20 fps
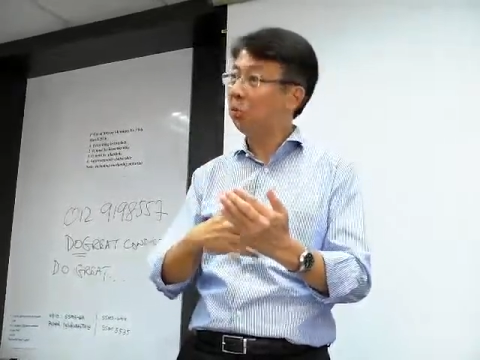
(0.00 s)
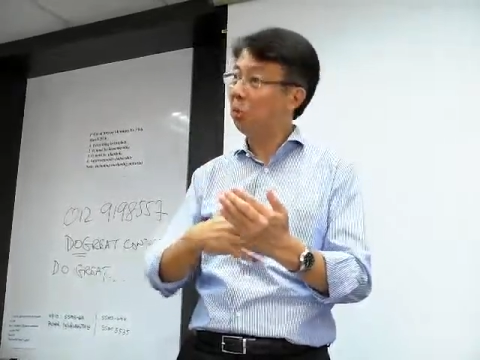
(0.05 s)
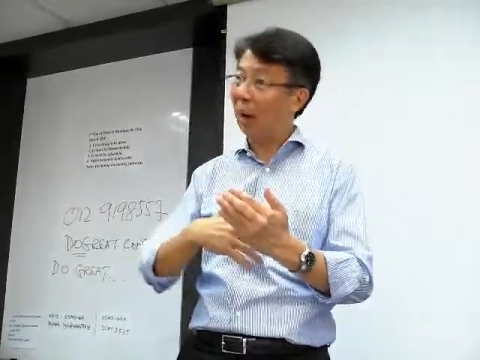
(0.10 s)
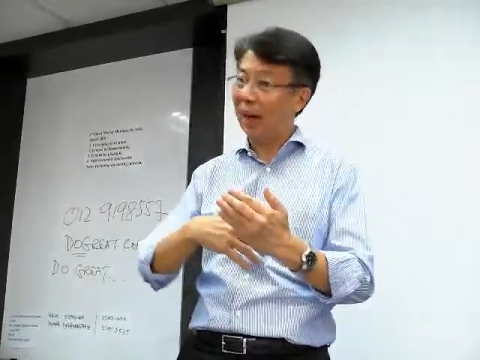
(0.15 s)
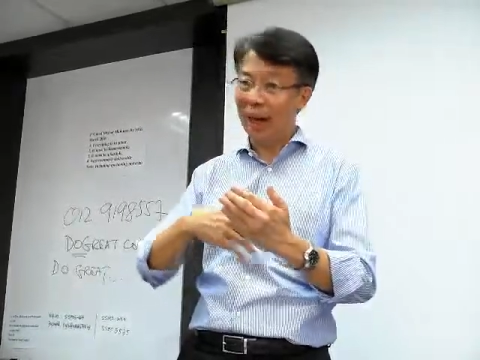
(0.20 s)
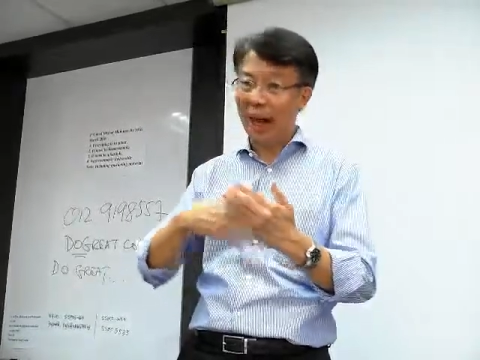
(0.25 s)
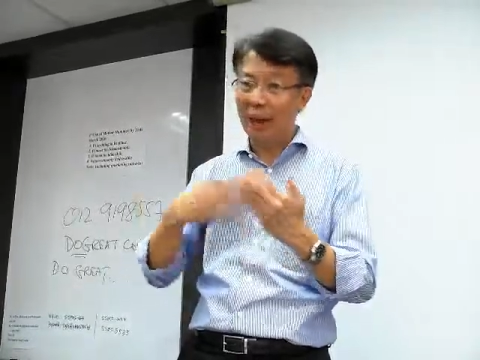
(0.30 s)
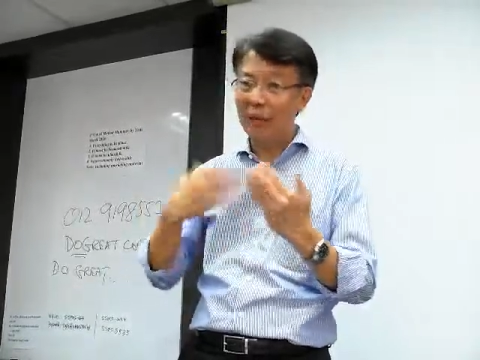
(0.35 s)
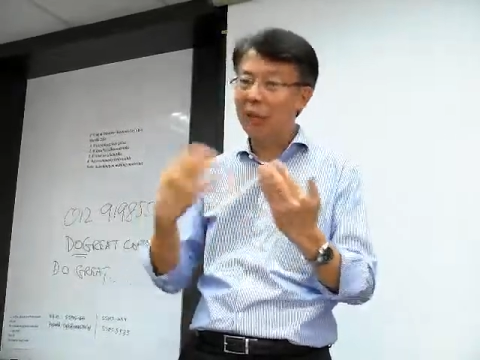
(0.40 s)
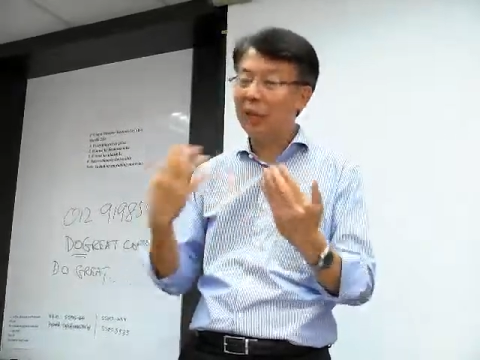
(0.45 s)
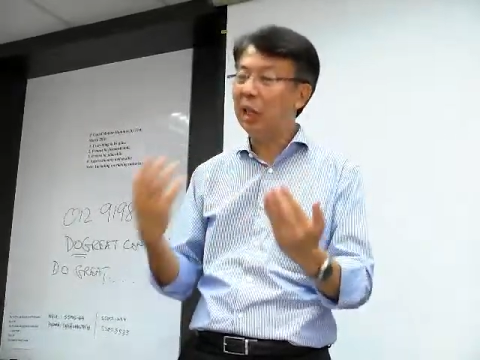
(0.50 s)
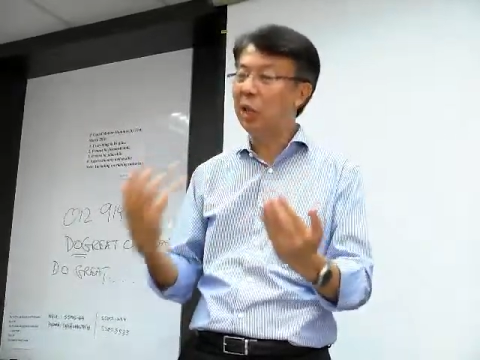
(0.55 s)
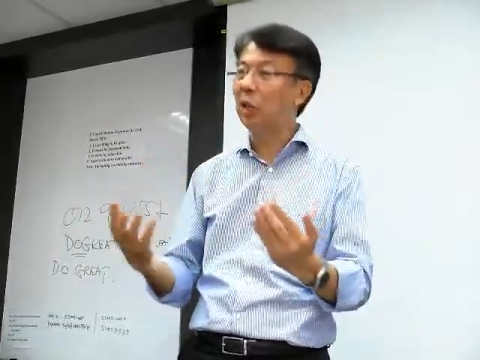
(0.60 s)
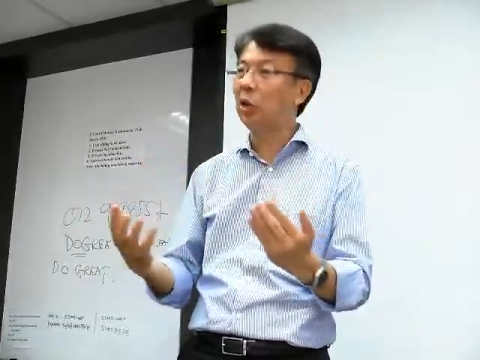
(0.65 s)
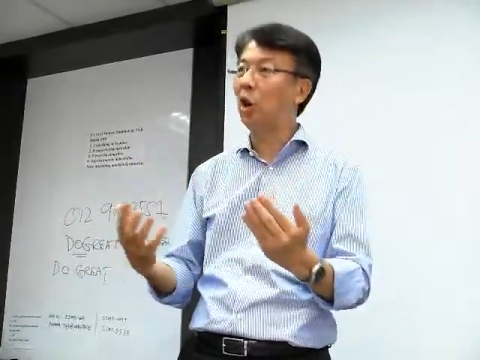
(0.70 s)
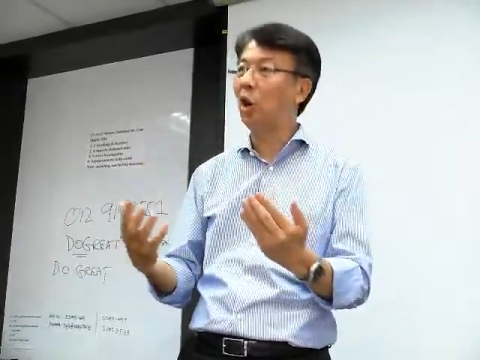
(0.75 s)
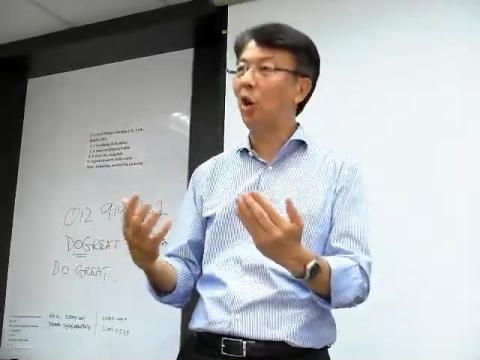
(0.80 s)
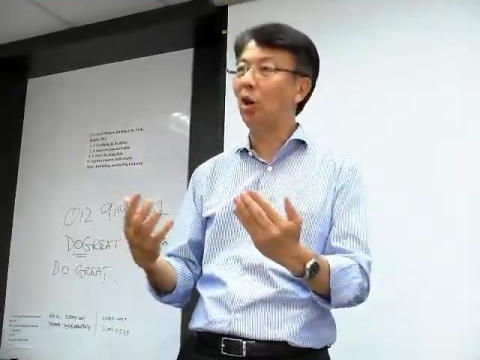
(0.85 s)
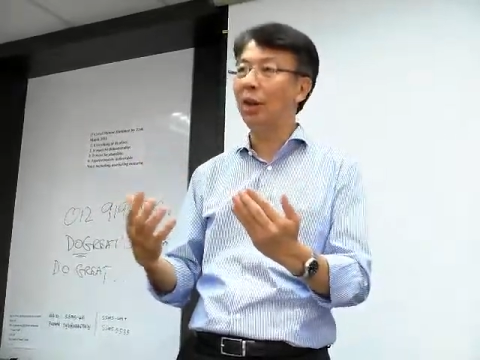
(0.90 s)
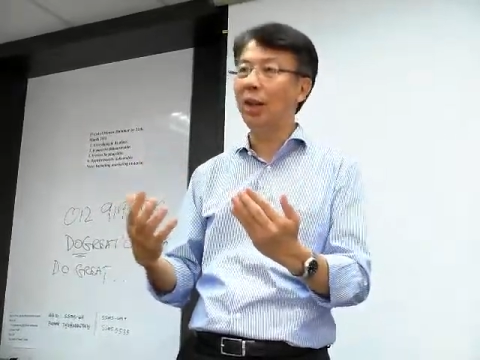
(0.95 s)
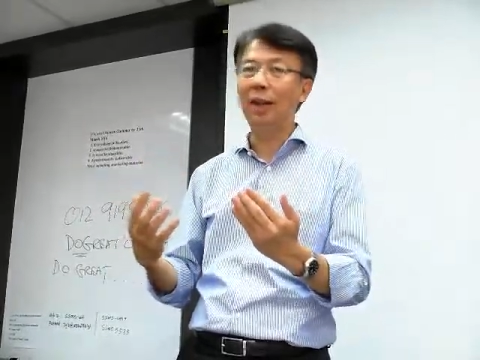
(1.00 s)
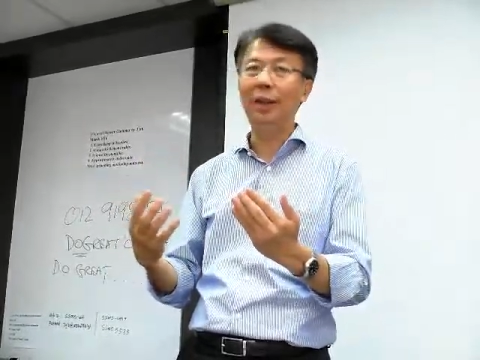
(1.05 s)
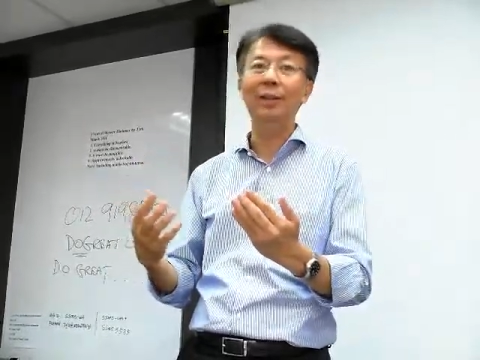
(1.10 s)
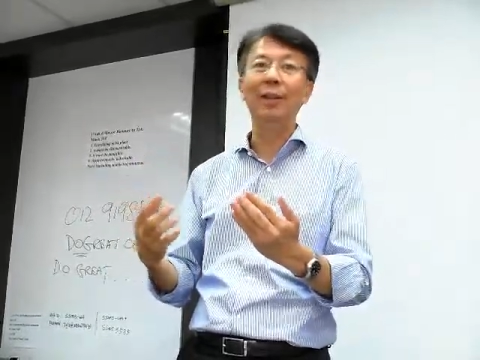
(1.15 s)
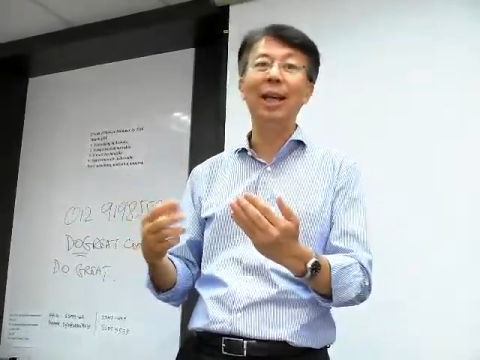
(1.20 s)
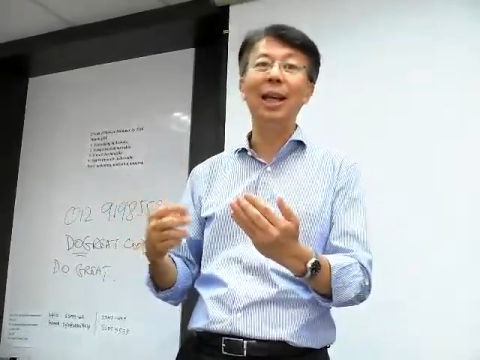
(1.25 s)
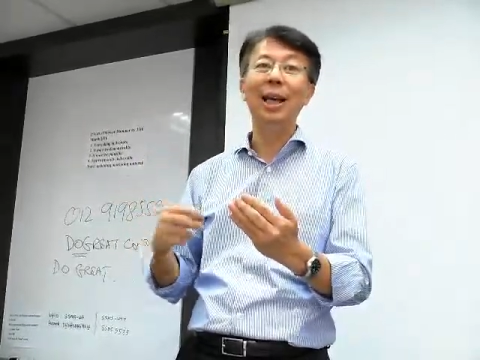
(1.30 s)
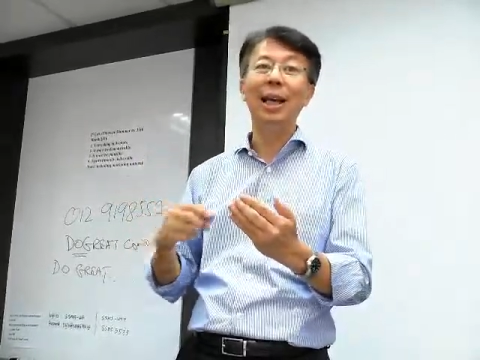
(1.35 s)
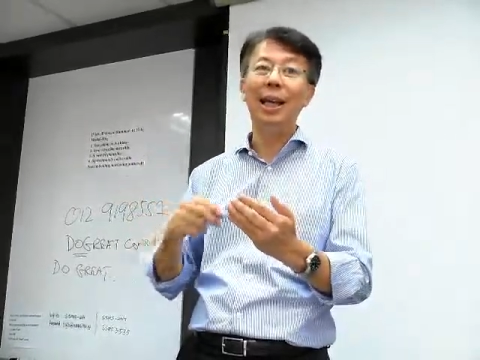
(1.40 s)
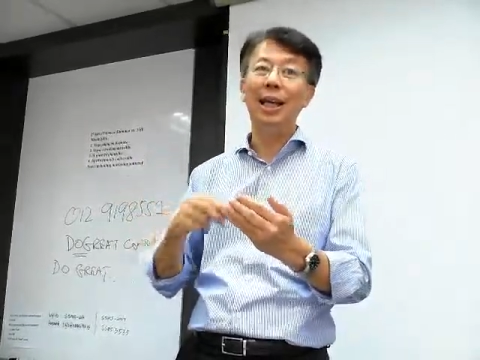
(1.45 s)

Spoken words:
whatever you call it,